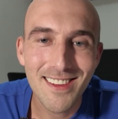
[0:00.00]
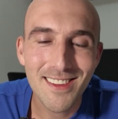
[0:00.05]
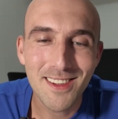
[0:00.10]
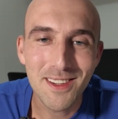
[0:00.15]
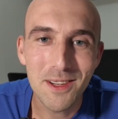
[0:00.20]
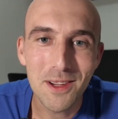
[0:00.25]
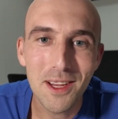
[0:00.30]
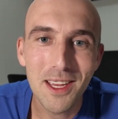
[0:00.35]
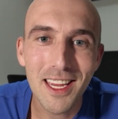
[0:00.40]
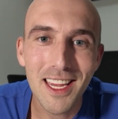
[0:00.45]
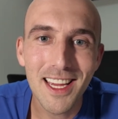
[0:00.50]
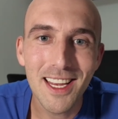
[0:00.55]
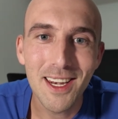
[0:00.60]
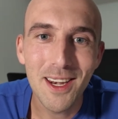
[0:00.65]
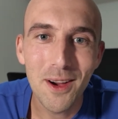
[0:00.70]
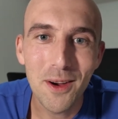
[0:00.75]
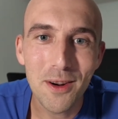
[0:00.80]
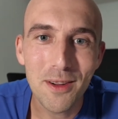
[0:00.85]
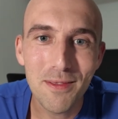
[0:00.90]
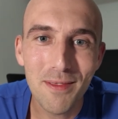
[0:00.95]
so you can get
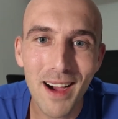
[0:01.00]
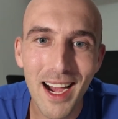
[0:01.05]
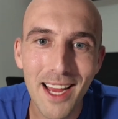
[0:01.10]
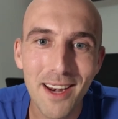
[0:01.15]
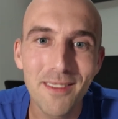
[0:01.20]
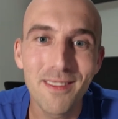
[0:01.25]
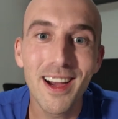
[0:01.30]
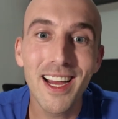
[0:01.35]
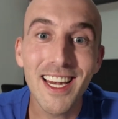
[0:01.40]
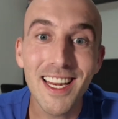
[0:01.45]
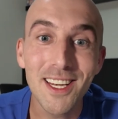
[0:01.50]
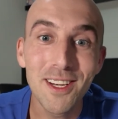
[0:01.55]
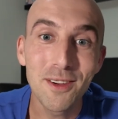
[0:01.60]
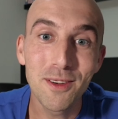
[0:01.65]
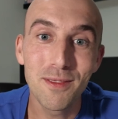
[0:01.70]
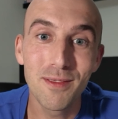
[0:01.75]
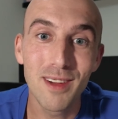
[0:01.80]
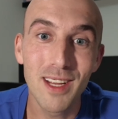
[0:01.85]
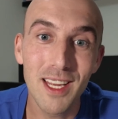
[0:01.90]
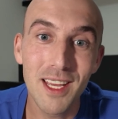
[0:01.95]
notified of any
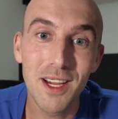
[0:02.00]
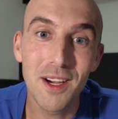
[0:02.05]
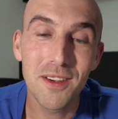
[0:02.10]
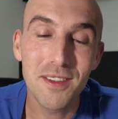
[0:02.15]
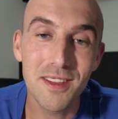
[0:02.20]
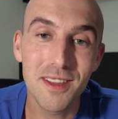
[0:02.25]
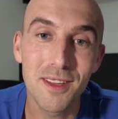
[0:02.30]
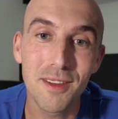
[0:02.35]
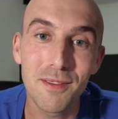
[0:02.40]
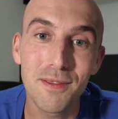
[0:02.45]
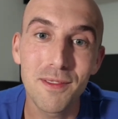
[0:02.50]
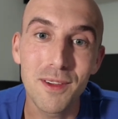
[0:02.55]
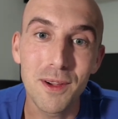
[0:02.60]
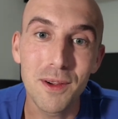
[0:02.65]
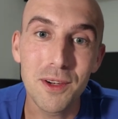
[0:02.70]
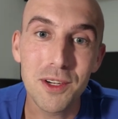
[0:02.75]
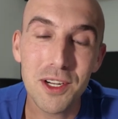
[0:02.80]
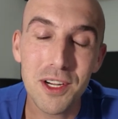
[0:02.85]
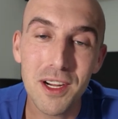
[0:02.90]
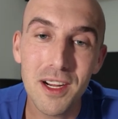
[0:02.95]
new videos in the
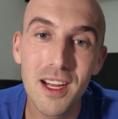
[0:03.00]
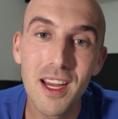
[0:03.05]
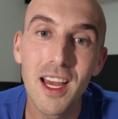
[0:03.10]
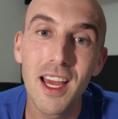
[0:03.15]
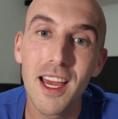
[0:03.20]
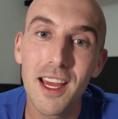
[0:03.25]
future,